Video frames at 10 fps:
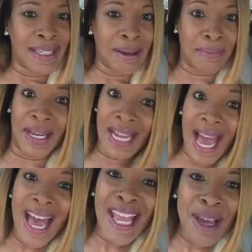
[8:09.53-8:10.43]
But
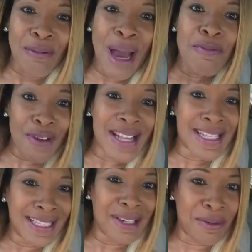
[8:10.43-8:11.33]
I'm
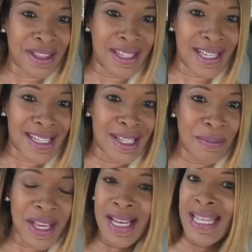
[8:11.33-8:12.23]
wrestling with this
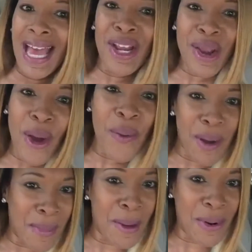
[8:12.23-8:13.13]
because I know what
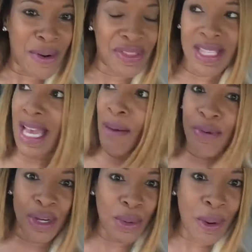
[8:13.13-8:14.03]
my worth is. I'm
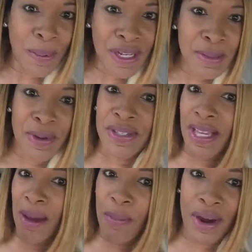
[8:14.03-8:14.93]
bringing corporate experience. I
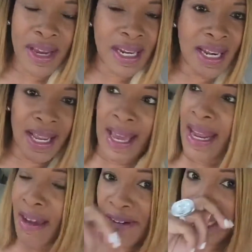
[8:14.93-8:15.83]
got marketing. I got
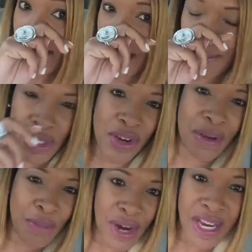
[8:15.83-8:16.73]

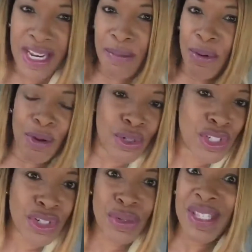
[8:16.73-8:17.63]
marketing,
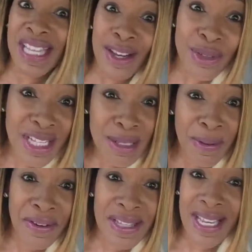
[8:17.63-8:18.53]
promotional, sales
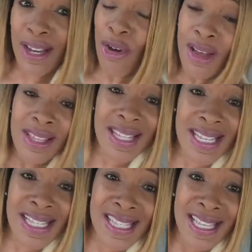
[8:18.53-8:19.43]
experience. I got all of
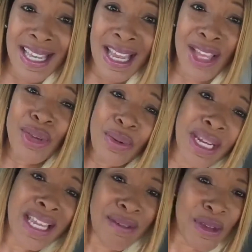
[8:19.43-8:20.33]
this. And you want
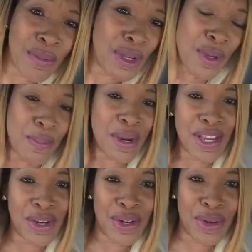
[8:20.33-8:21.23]
to give me what you bring
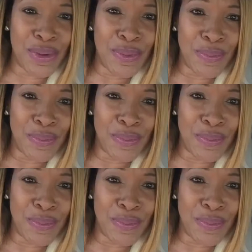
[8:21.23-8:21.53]
your new